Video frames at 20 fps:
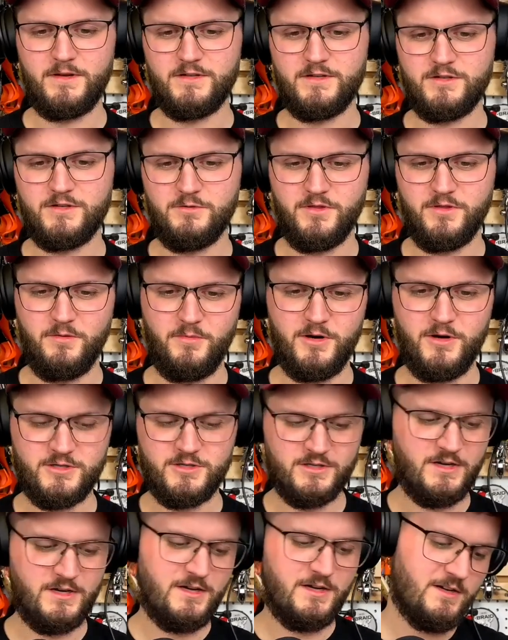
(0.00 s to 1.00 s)
bump into in the
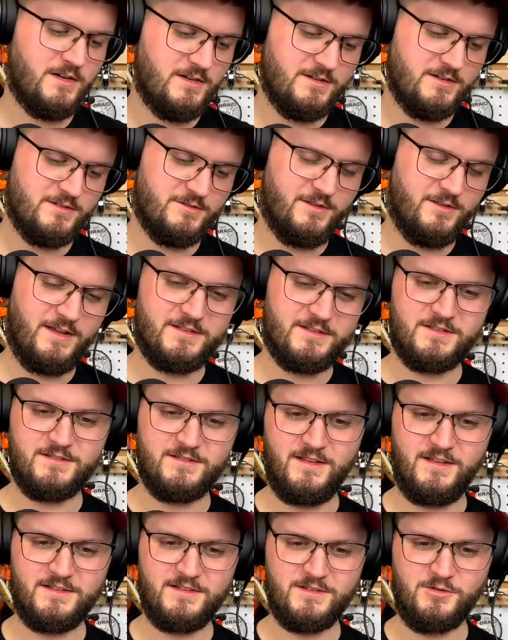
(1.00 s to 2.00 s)
bush. So
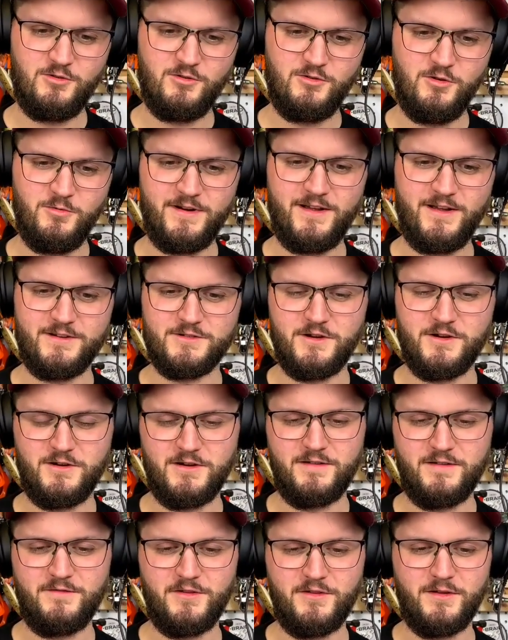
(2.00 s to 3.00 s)
that's a cool one,
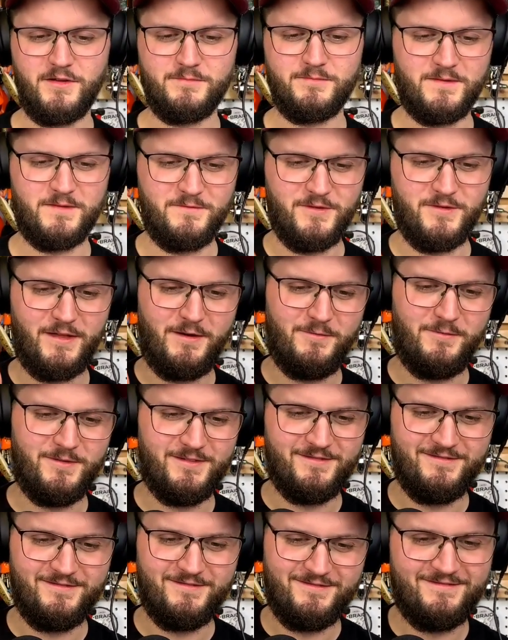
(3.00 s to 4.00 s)
Andrew. I'll give you a thumbs up for
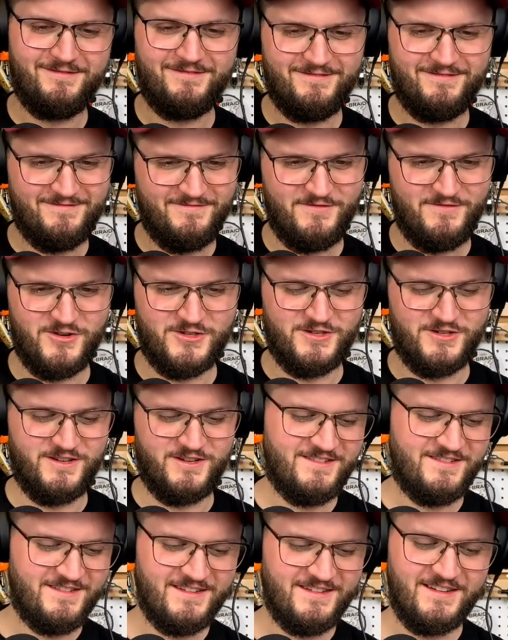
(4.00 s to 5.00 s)
that one, for
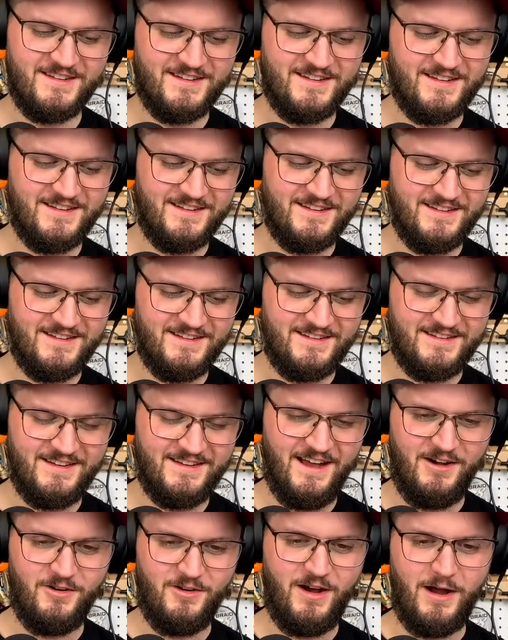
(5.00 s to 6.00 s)
sure.
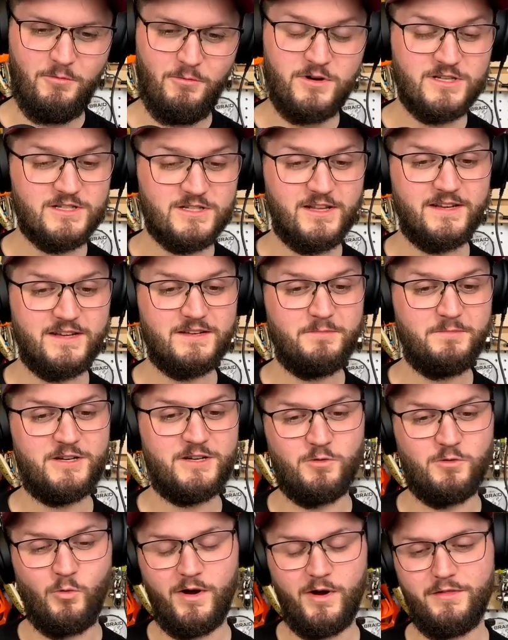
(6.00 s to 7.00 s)
Now, I would just like to
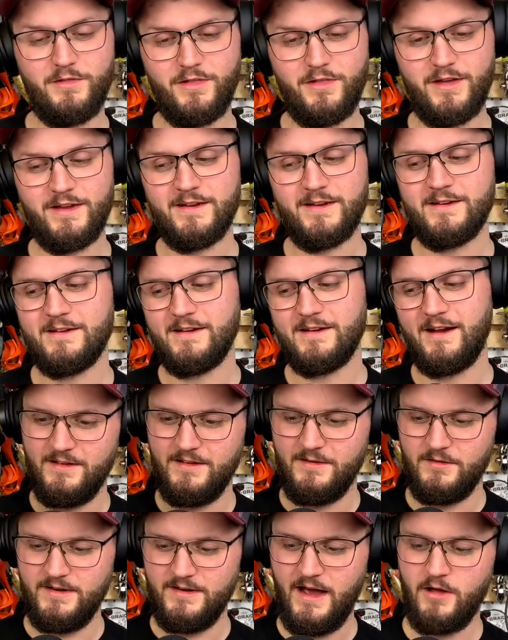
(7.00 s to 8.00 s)
mention one thing.
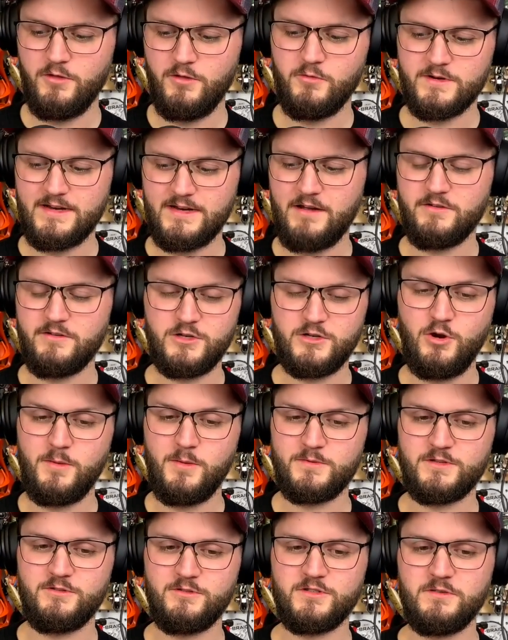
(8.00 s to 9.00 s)
Now that we're down to
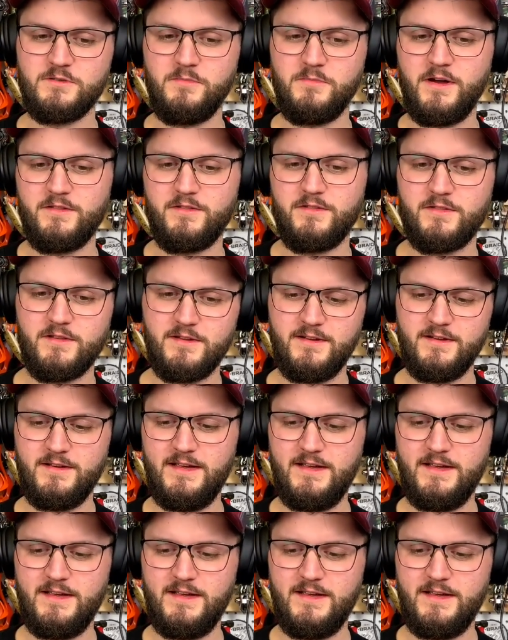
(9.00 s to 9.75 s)
2 episodes a month,